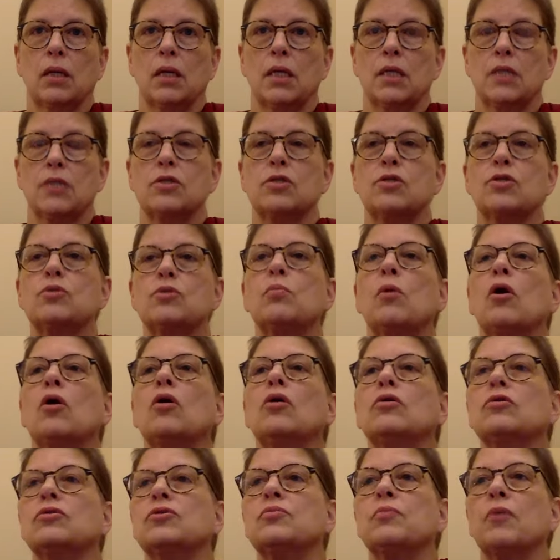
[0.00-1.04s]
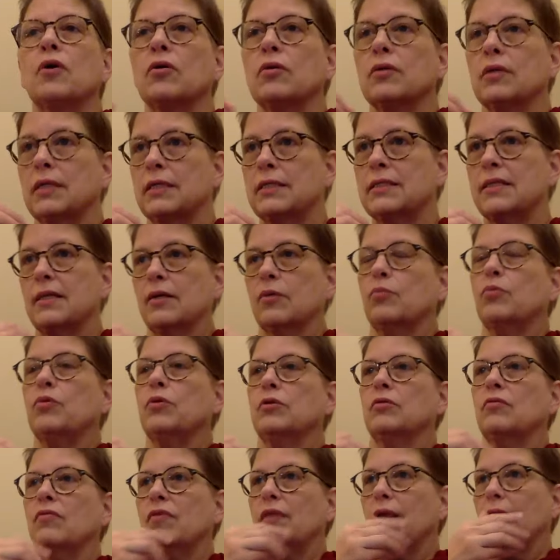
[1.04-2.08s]
the small, small example
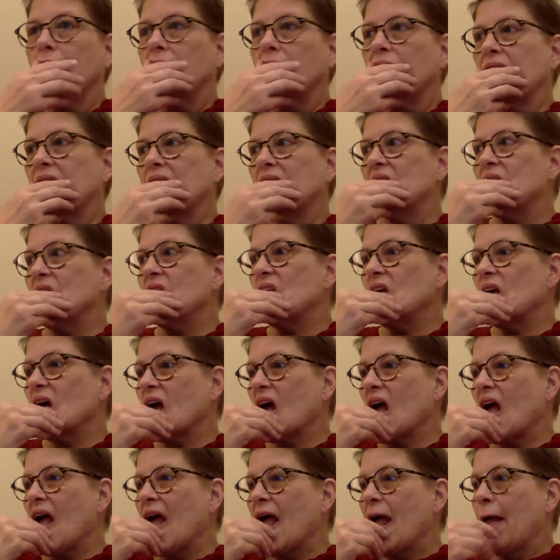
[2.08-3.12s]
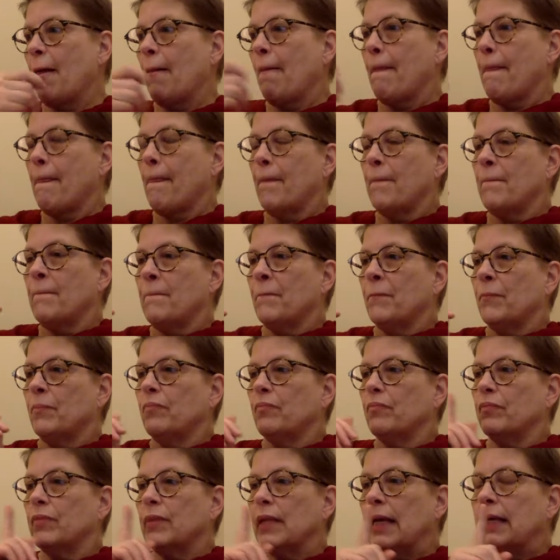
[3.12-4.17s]
of that is uh,
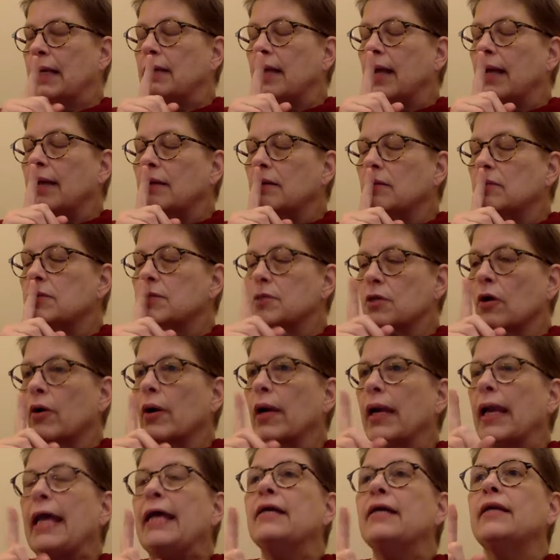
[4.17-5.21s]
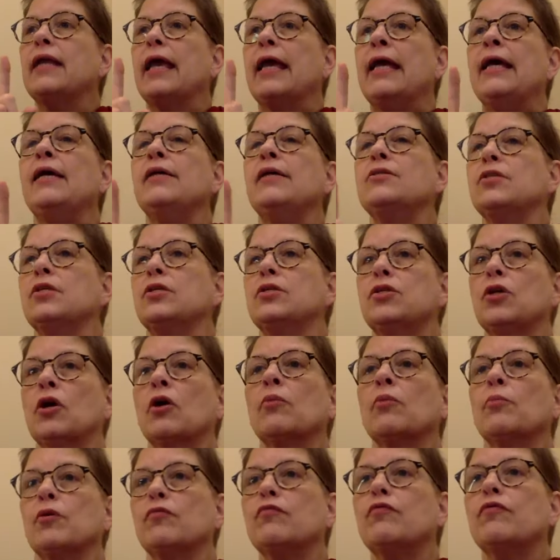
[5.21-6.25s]
and and sorry, and as a
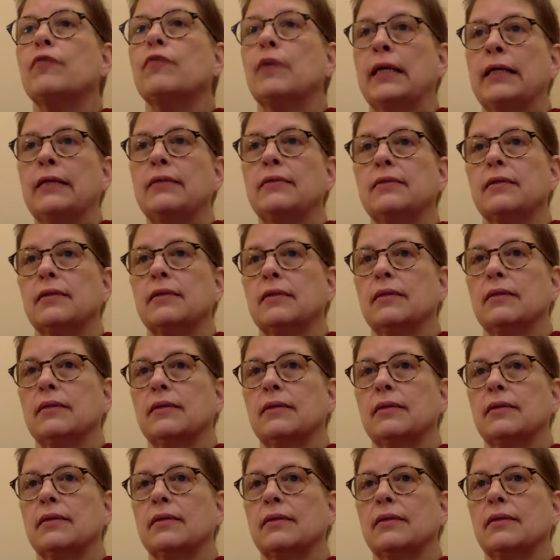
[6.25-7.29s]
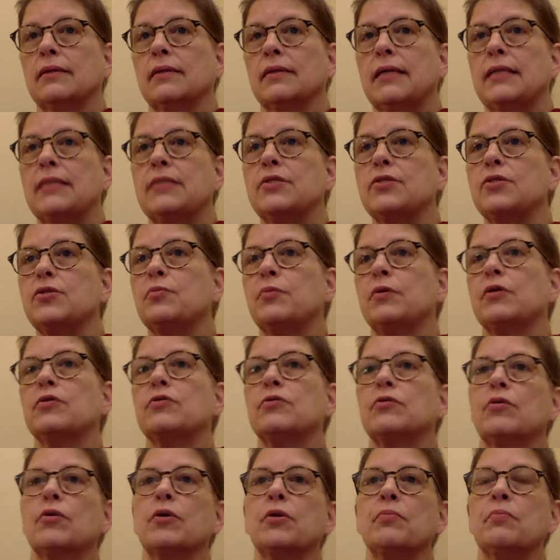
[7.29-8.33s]
Dharma friend, as a
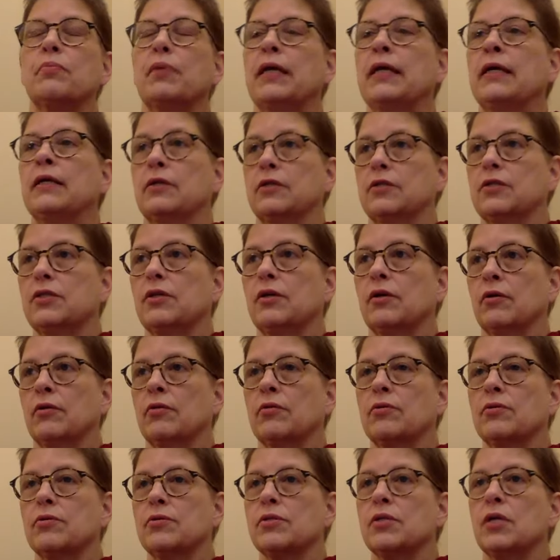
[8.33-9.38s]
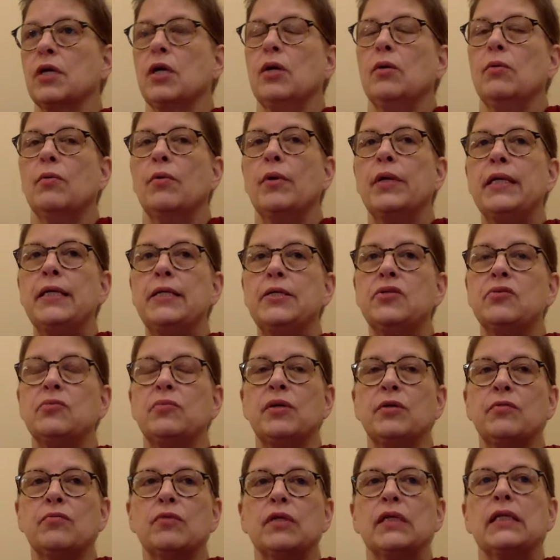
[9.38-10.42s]
spiritual companion to others, we need to
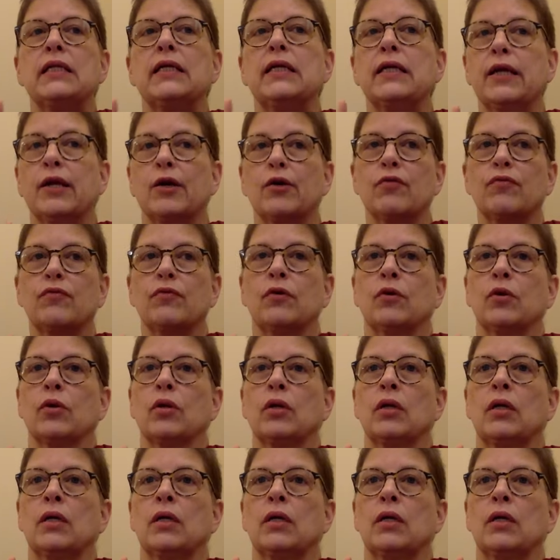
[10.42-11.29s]
be really careful